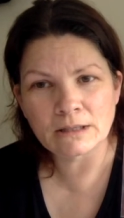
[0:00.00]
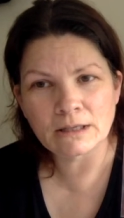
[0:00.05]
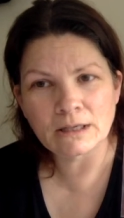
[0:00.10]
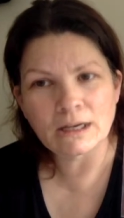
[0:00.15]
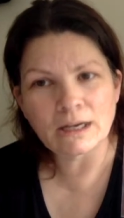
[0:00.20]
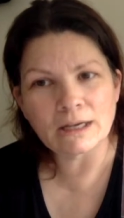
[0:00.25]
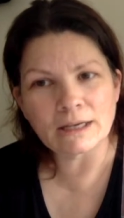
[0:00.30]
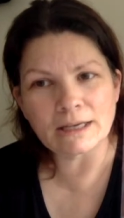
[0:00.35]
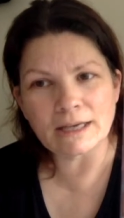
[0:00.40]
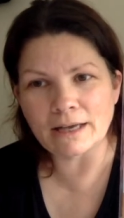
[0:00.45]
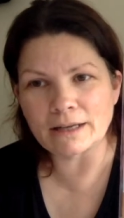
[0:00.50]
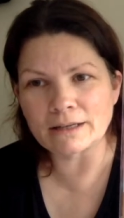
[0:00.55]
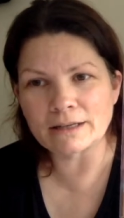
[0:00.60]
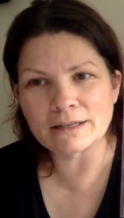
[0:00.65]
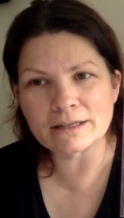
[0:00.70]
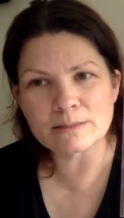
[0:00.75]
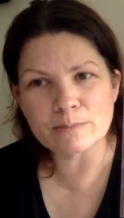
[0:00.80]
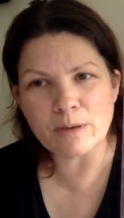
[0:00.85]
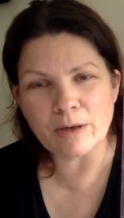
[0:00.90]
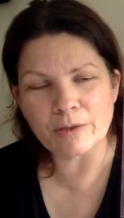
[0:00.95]
Again,
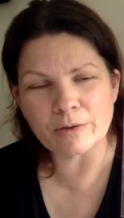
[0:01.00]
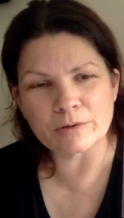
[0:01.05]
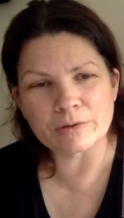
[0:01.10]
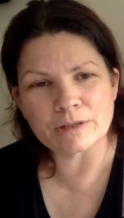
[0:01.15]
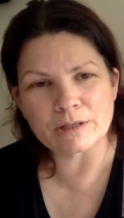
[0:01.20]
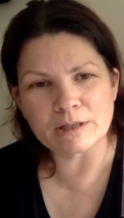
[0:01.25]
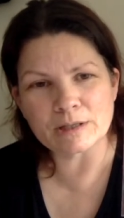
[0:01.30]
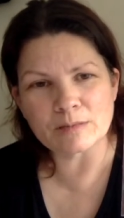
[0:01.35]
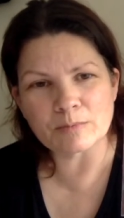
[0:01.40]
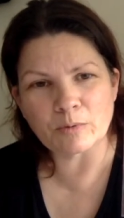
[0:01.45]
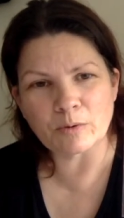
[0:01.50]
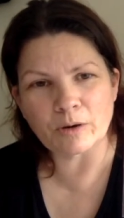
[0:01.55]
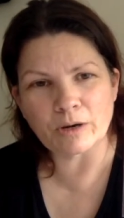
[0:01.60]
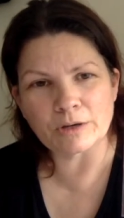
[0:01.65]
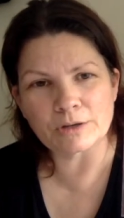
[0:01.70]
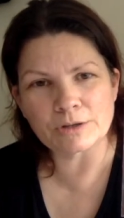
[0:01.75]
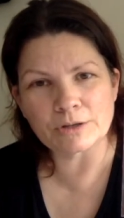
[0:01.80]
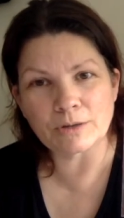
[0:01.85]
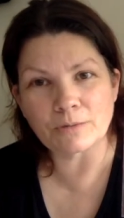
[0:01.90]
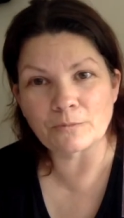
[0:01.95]
his mother's
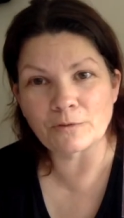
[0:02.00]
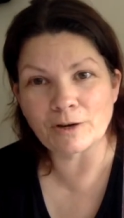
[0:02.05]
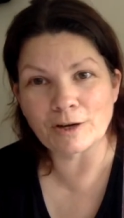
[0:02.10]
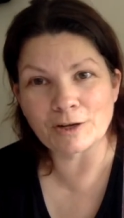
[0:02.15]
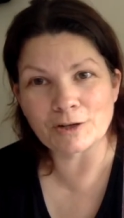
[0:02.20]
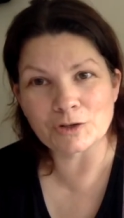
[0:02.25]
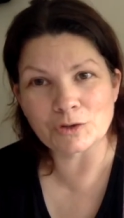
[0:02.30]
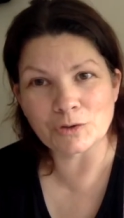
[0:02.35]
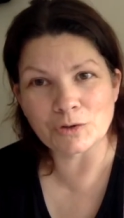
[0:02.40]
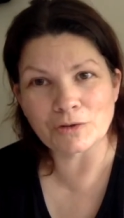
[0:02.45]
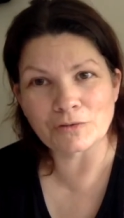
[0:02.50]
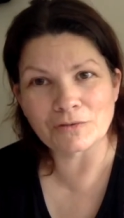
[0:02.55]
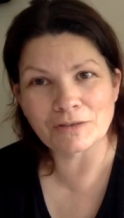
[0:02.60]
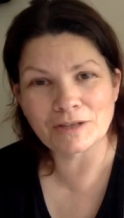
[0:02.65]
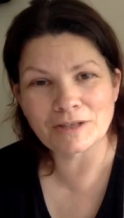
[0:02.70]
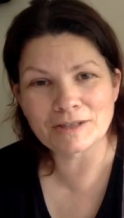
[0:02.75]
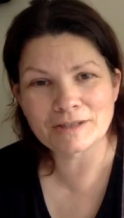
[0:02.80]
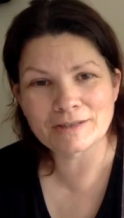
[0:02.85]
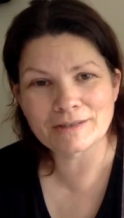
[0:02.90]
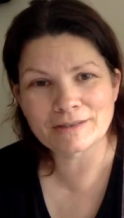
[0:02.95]
inspiration. I'm very sure of
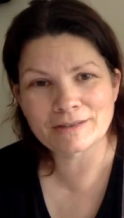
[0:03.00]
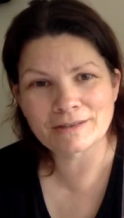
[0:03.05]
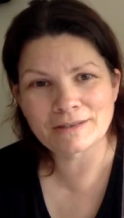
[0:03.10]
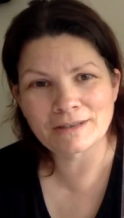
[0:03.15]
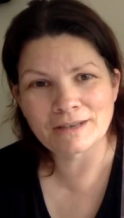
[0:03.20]
this.